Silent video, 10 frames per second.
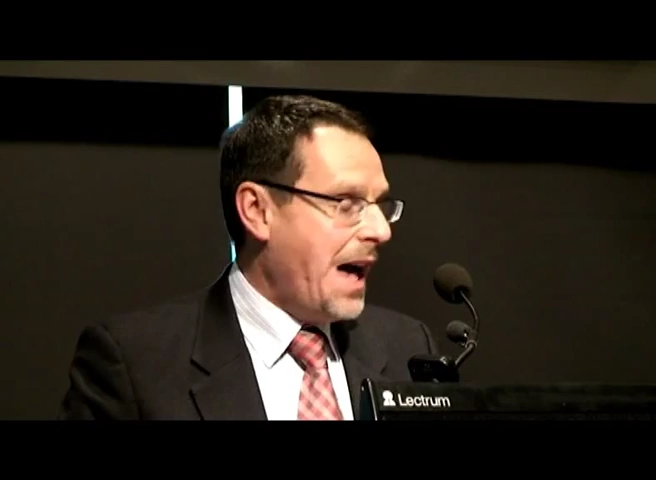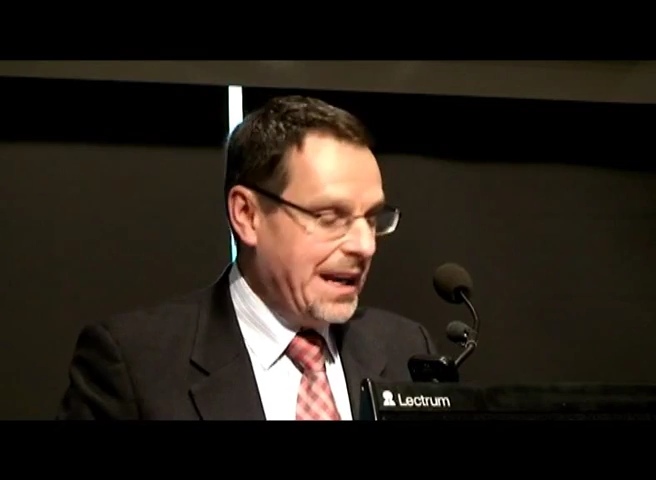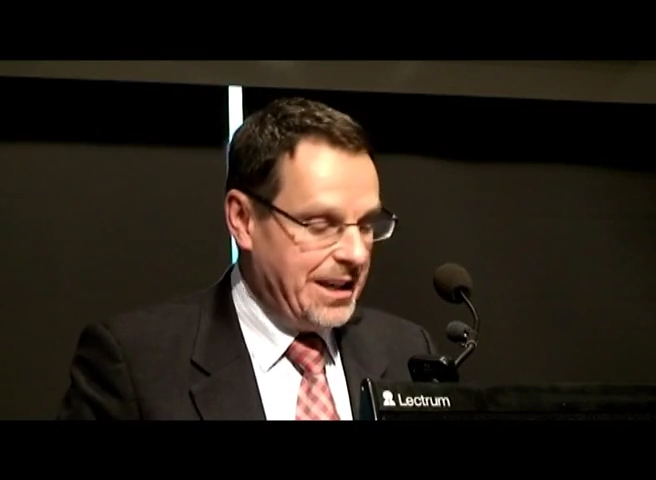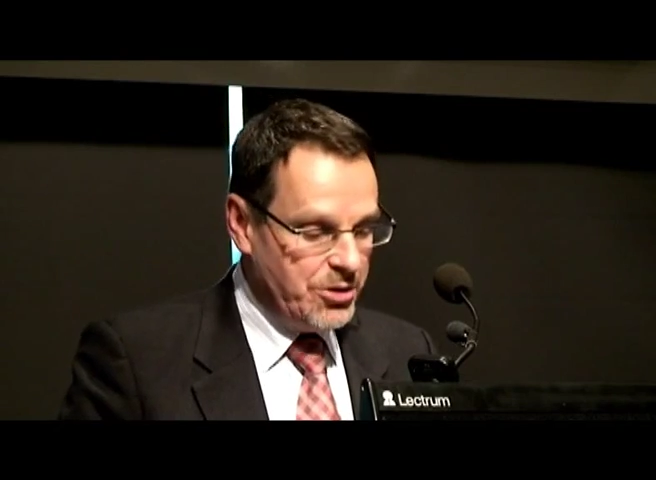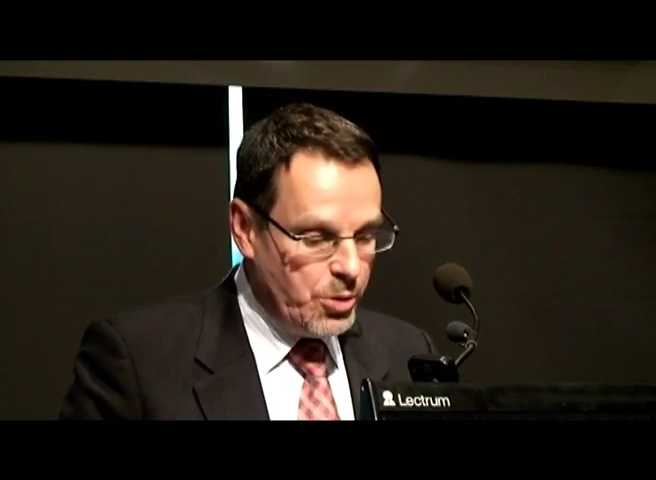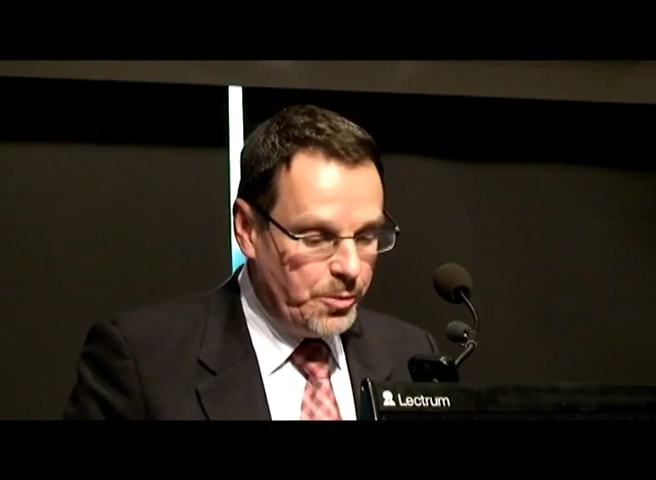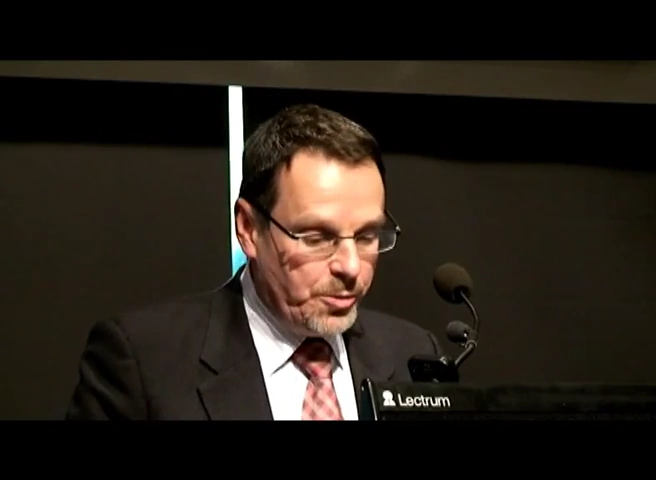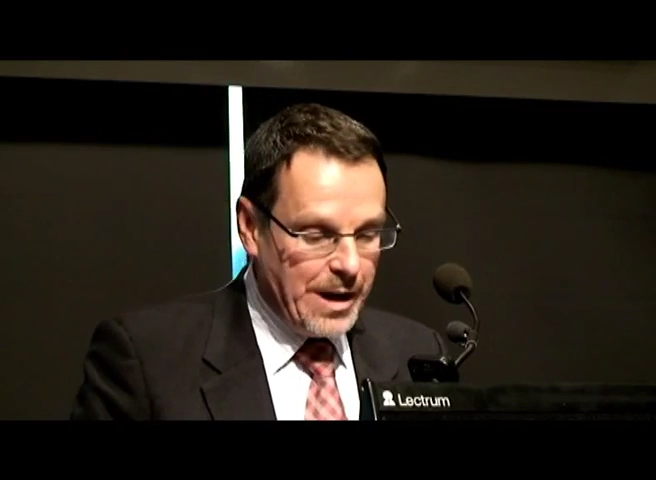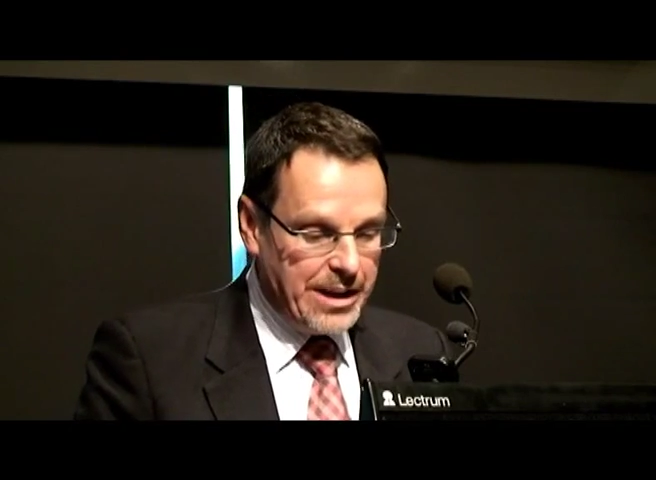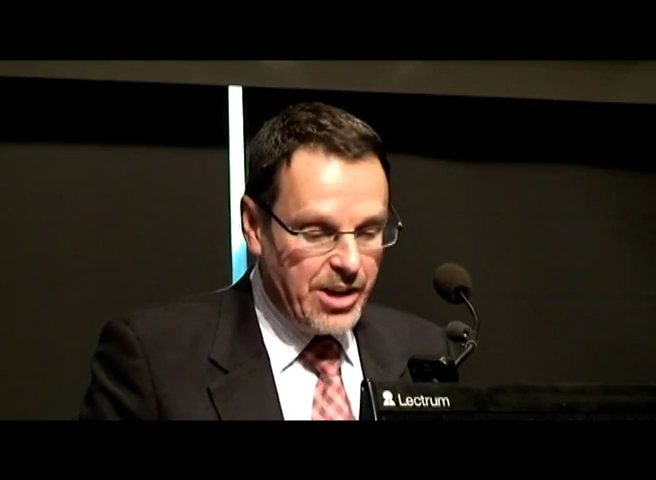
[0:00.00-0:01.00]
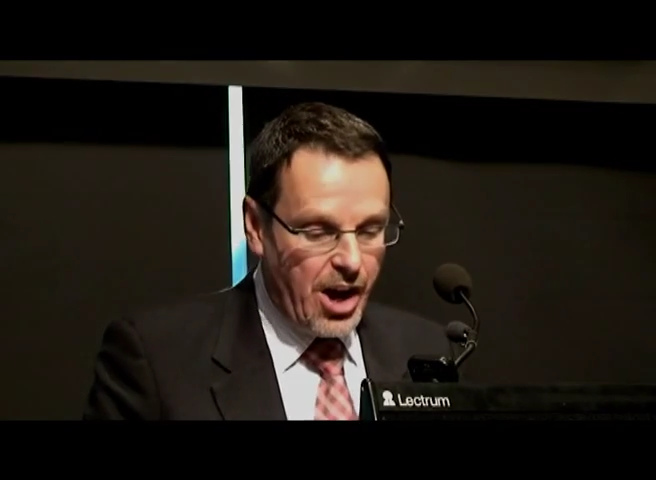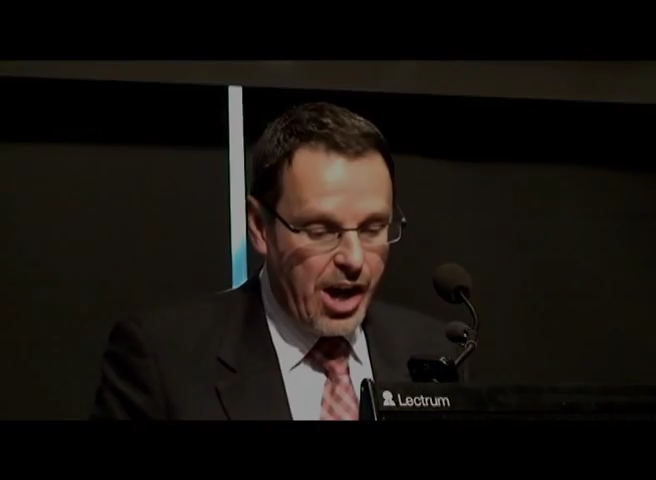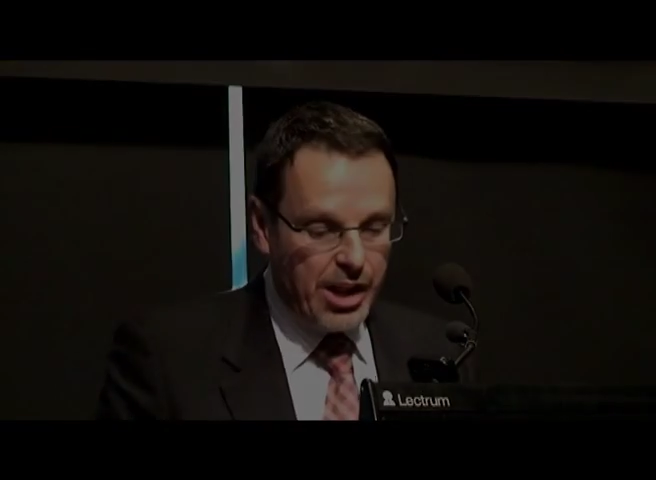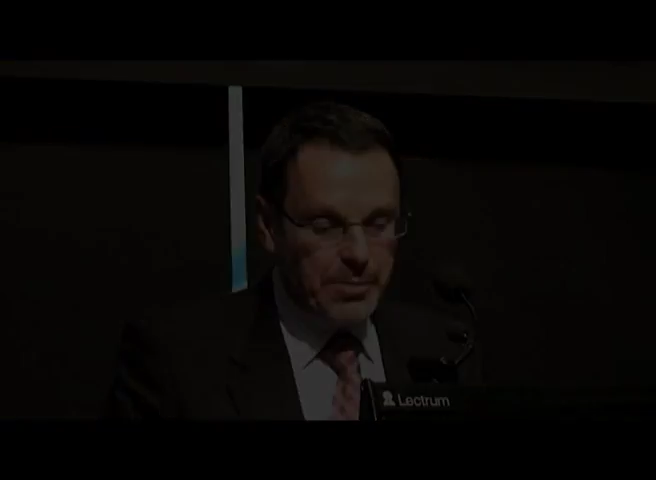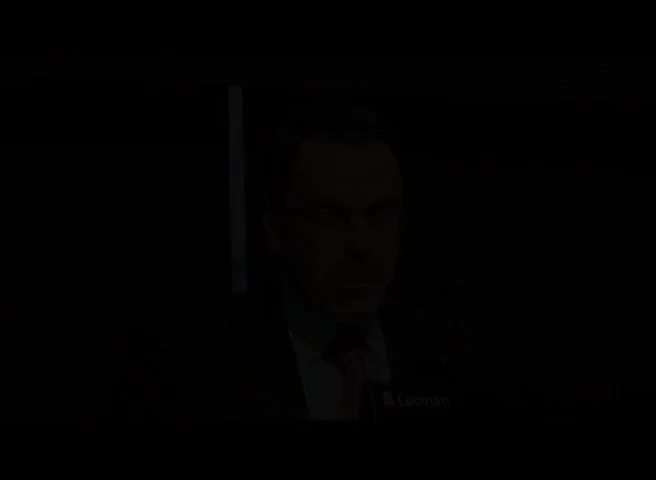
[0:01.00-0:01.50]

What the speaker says: Party nor Fred Nile.